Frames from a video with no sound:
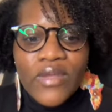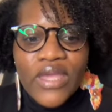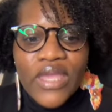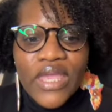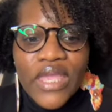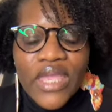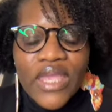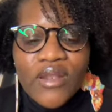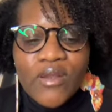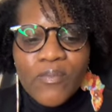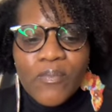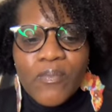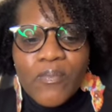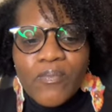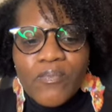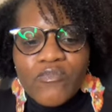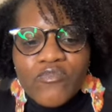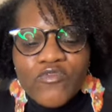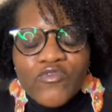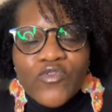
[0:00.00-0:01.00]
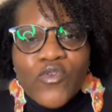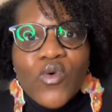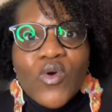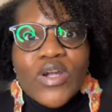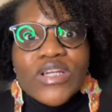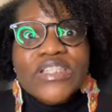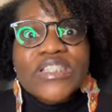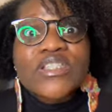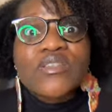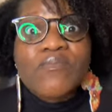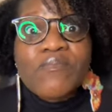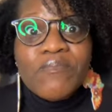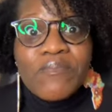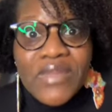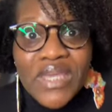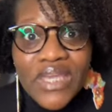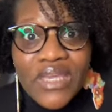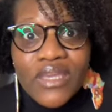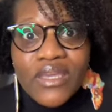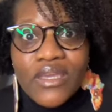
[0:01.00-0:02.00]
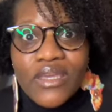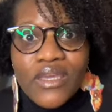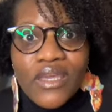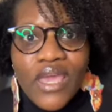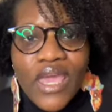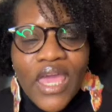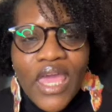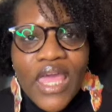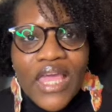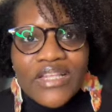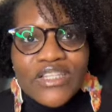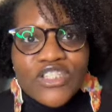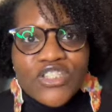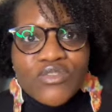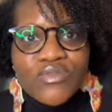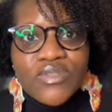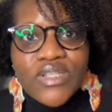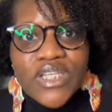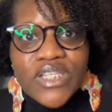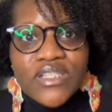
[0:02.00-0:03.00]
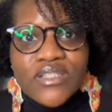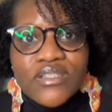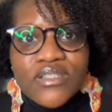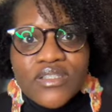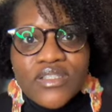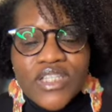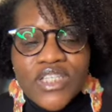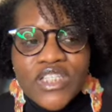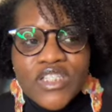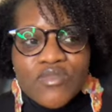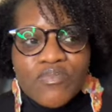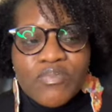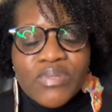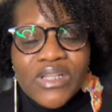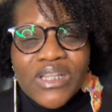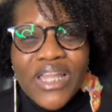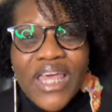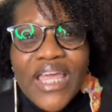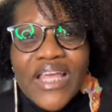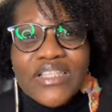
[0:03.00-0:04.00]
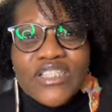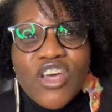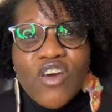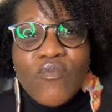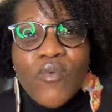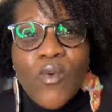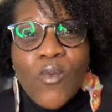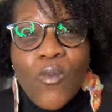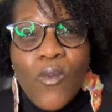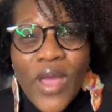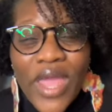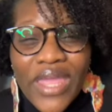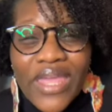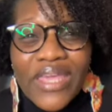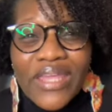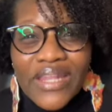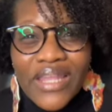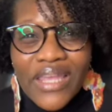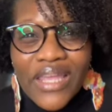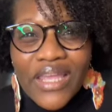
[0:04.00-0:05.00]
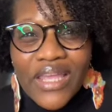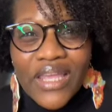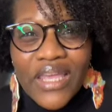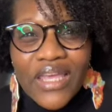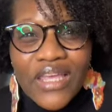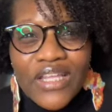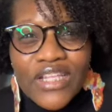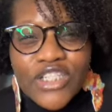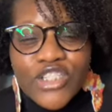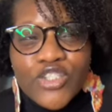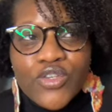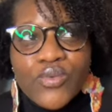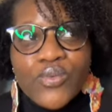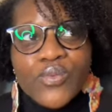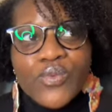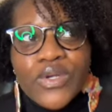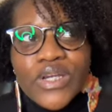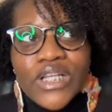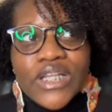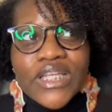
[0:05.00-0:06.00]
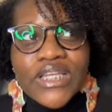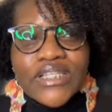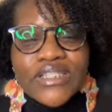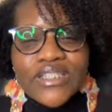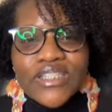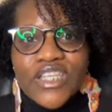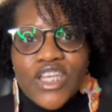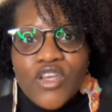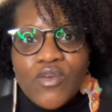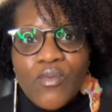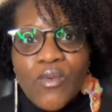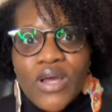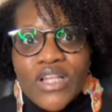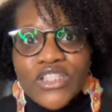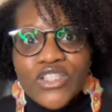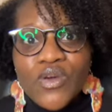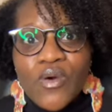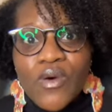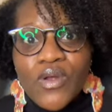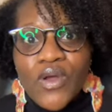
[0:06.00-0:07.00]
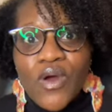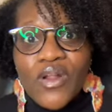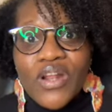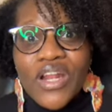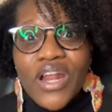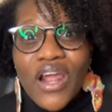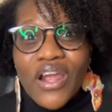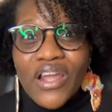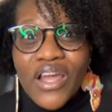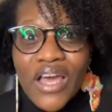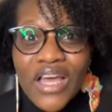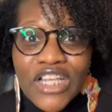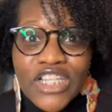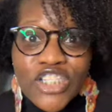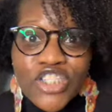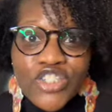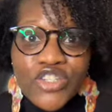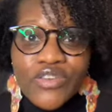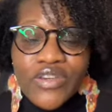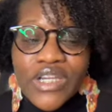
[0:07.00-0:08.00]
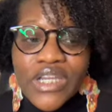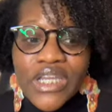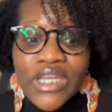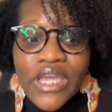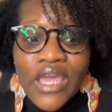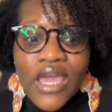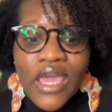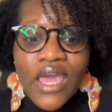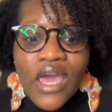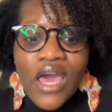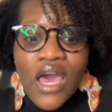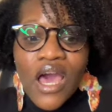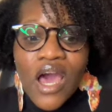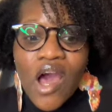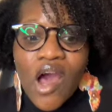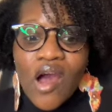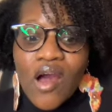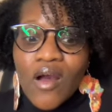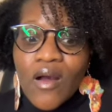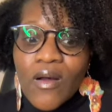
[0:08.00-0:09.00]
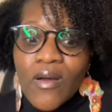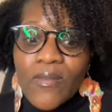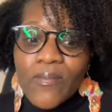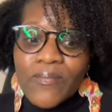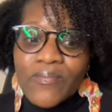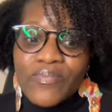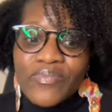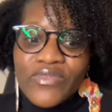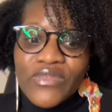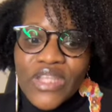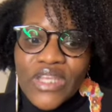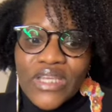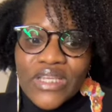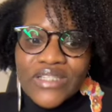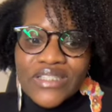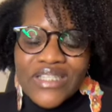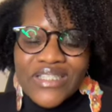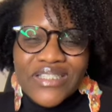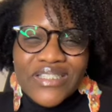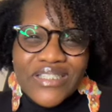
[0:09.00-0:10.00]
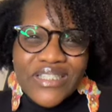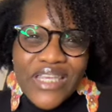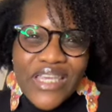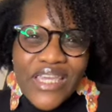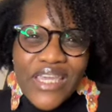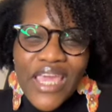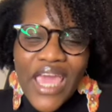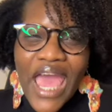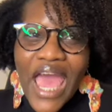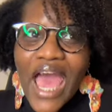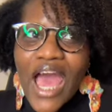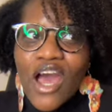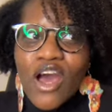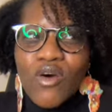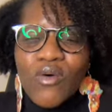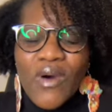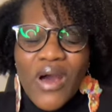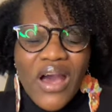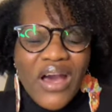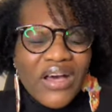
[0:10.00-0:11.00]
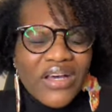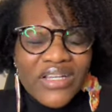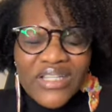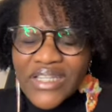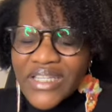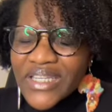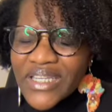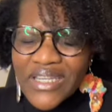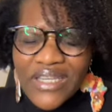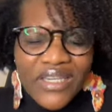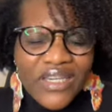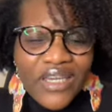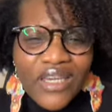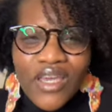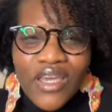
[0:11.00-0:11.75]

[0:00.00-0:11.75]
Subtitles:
It forced me into this place of awakening to really see what's going on in our country, to see how ugly